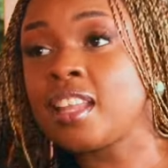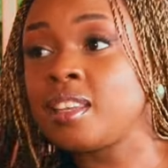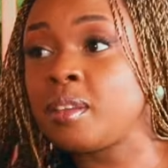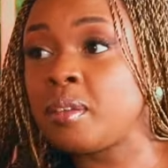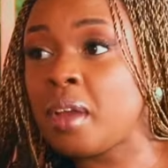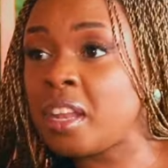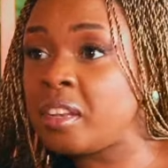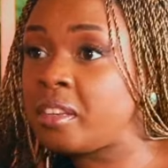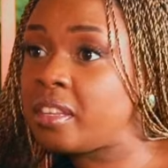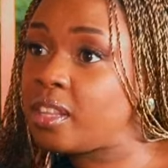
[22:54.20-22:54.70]

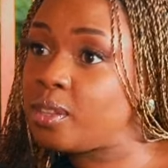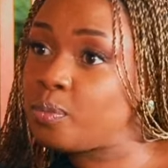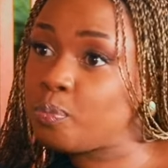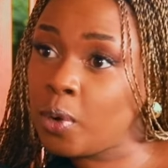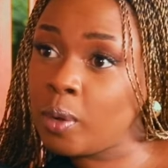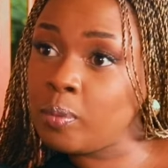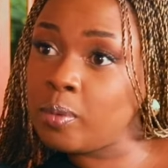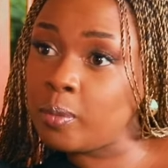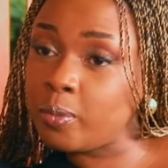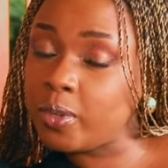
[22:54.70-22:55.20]
And the
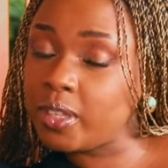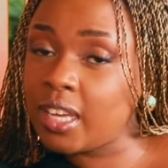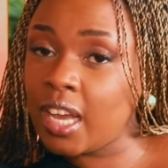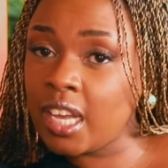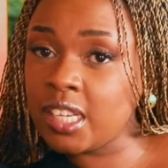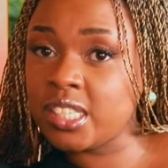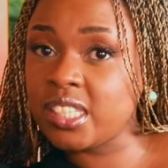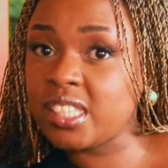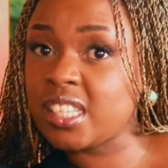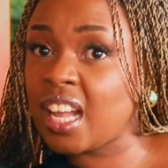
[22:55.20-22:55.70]
problem with
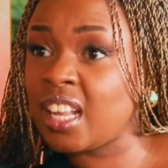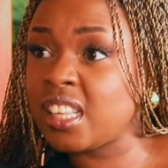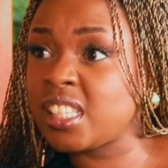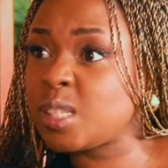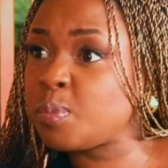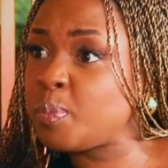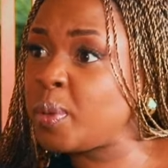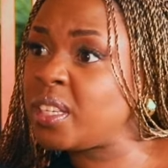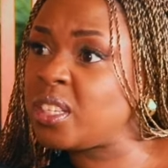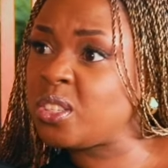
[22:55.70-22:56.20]
cash is I'll
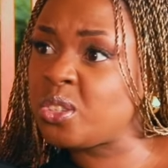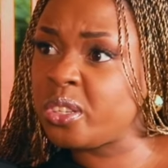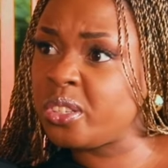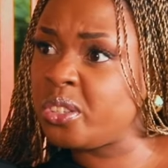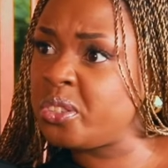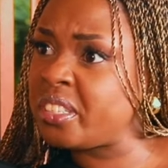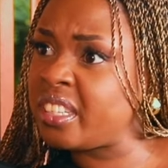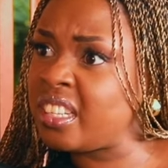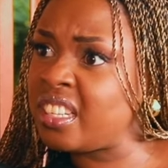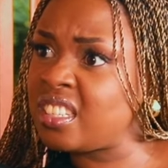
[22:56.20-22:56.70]
spend it on
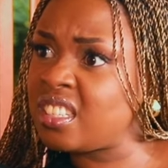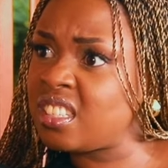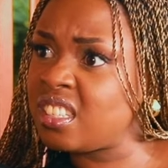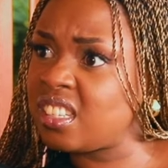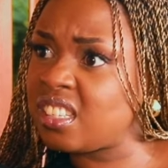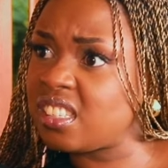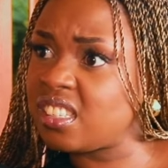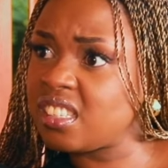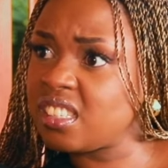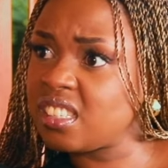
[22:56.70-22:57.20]
useless
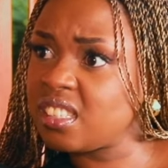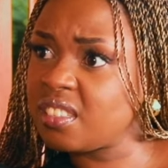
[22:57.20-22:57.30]
things.